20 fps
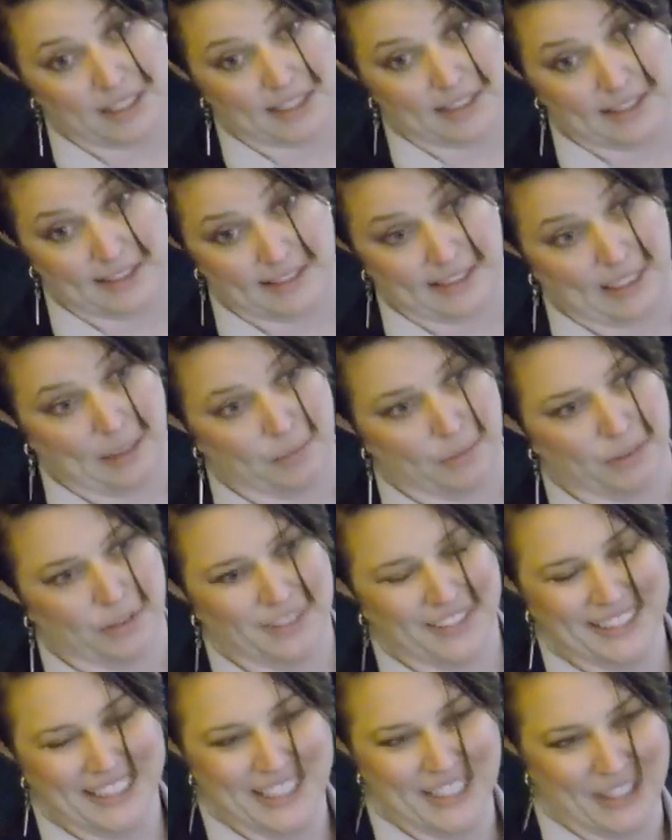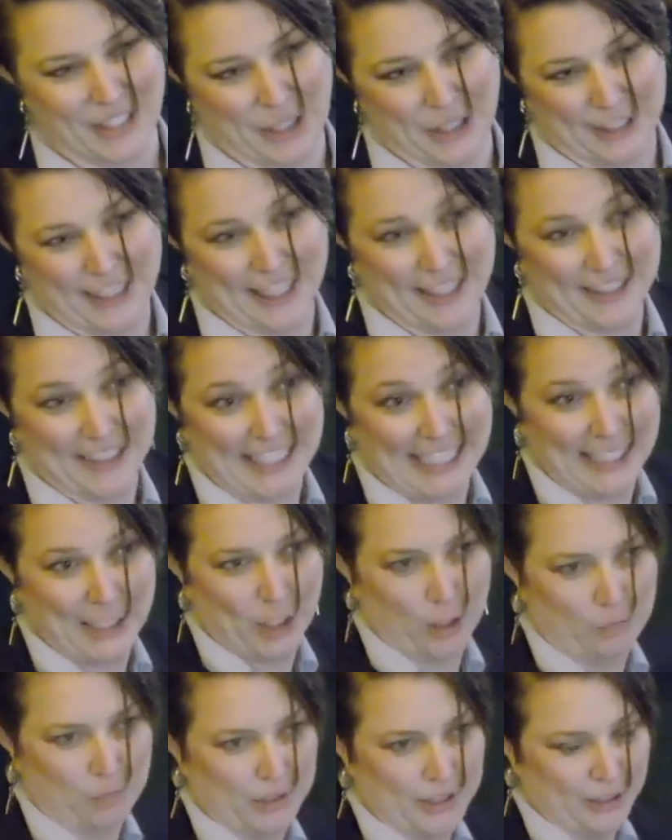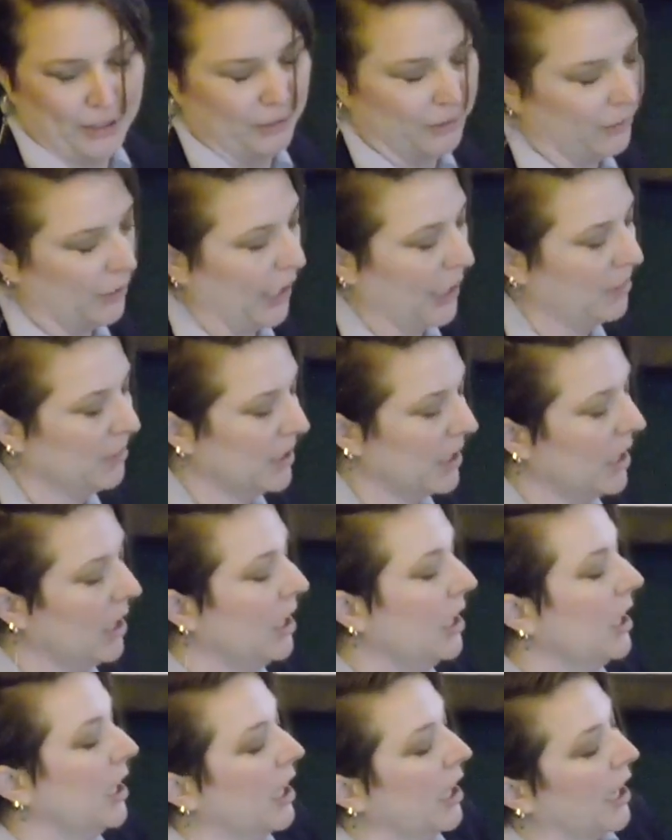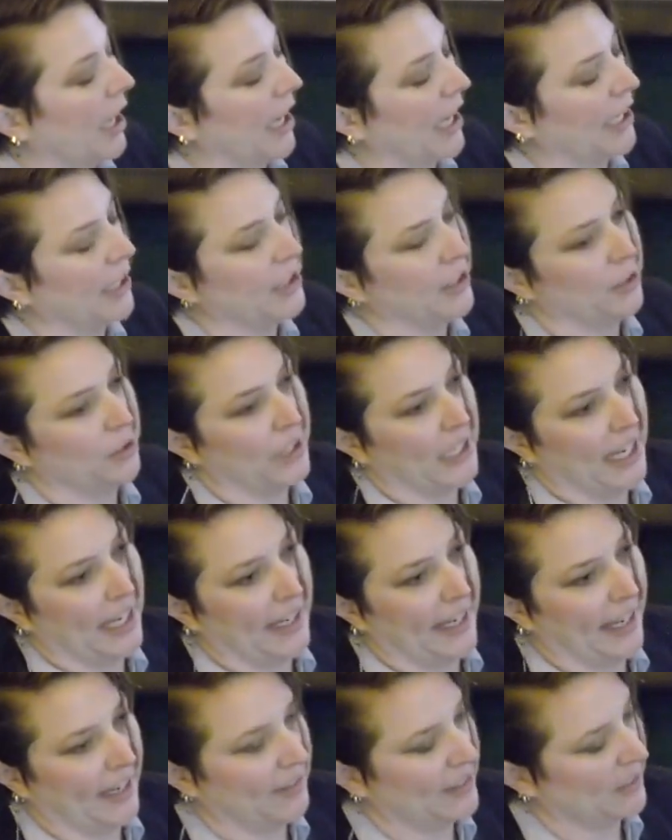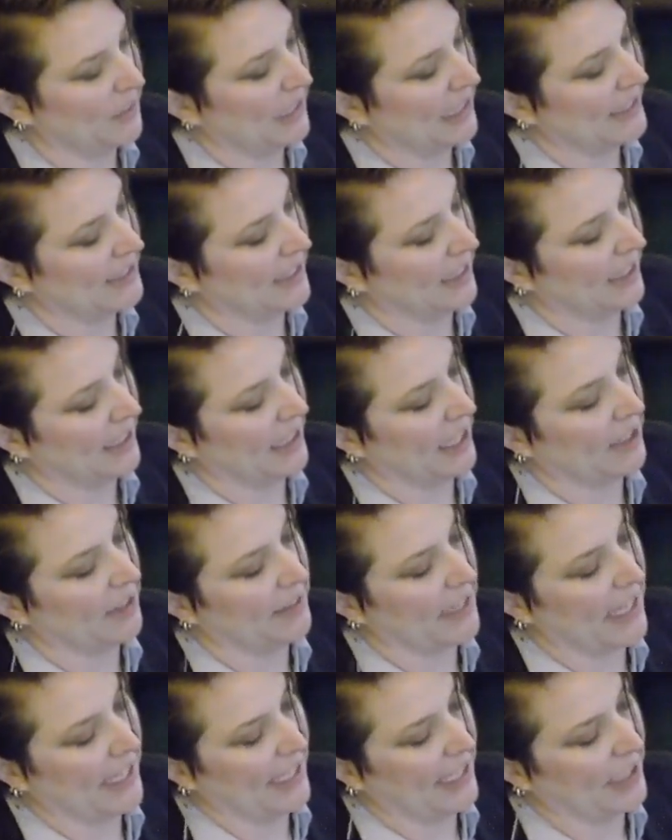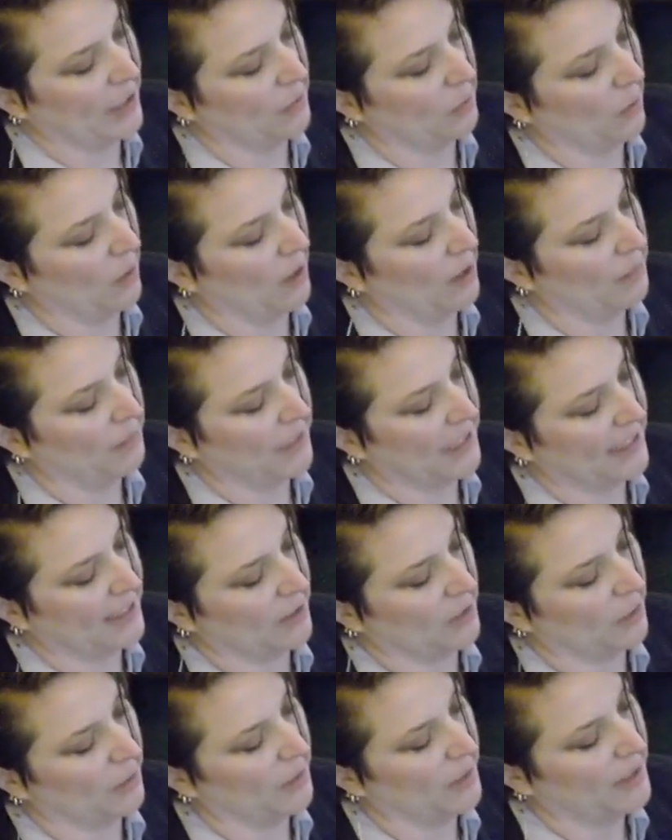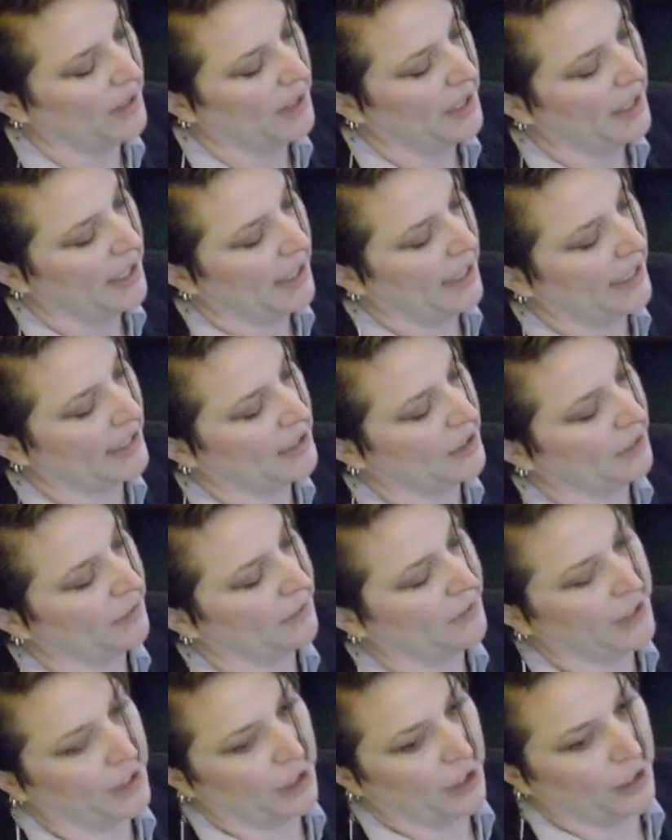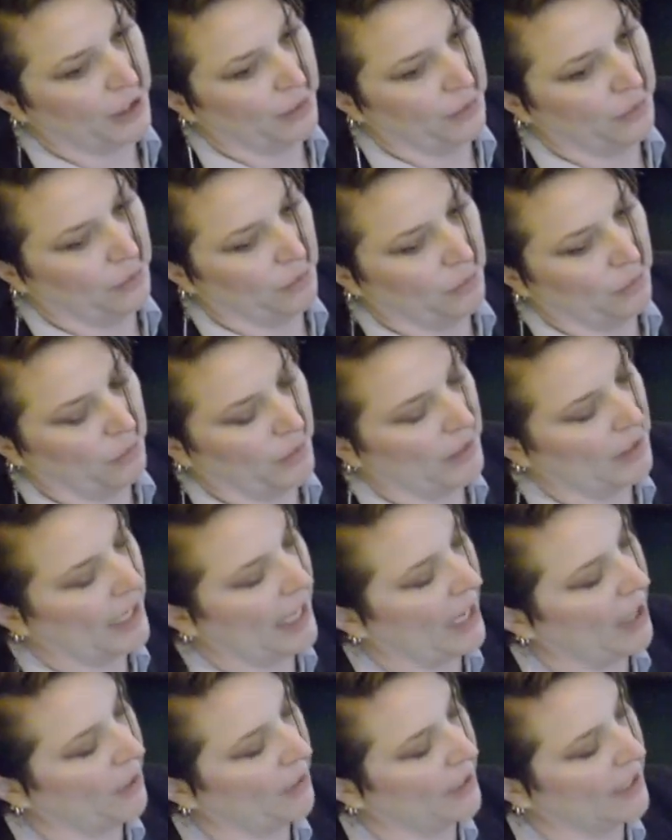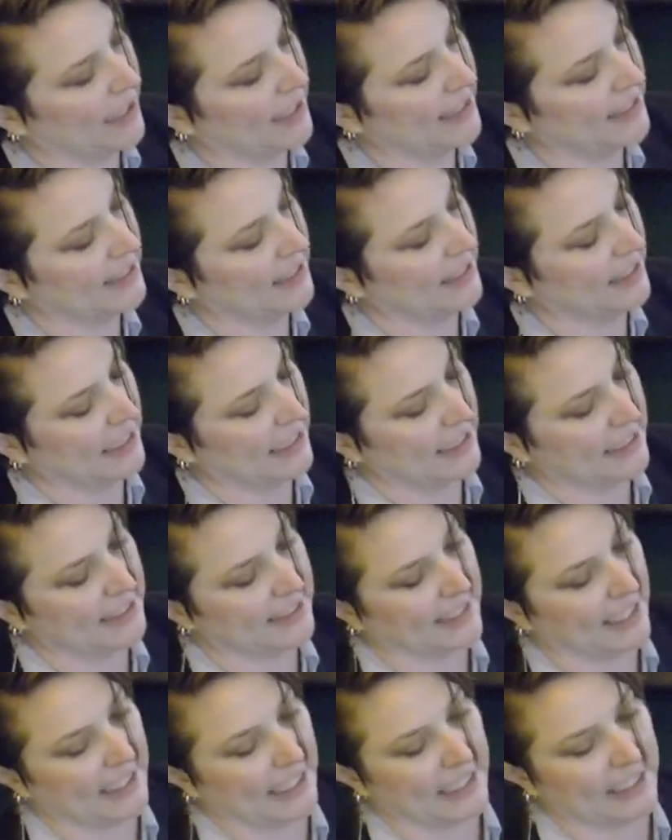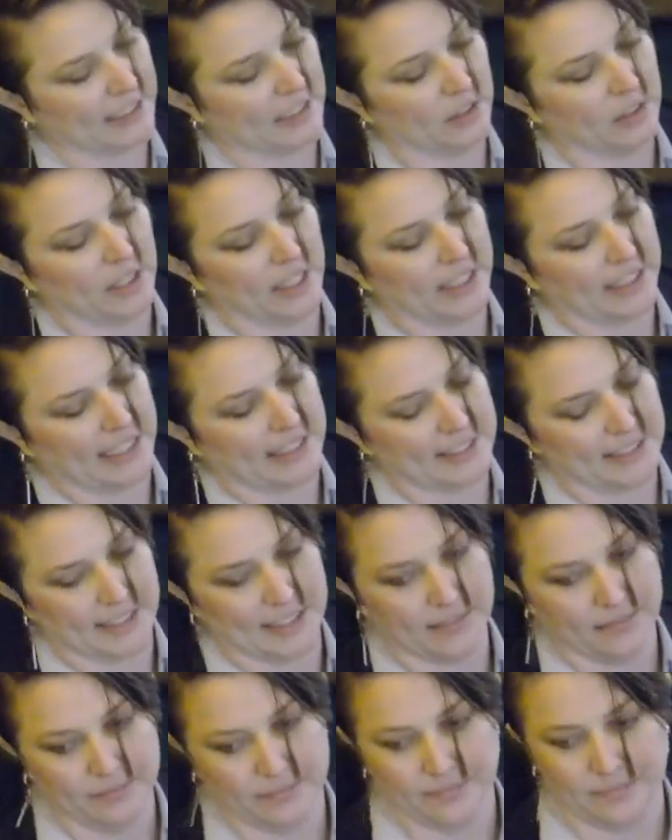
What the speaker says: this example, a Lego balloon framed, you can't have something sticking out of that end wall because it'll interfere with how the ceiling is setting against it.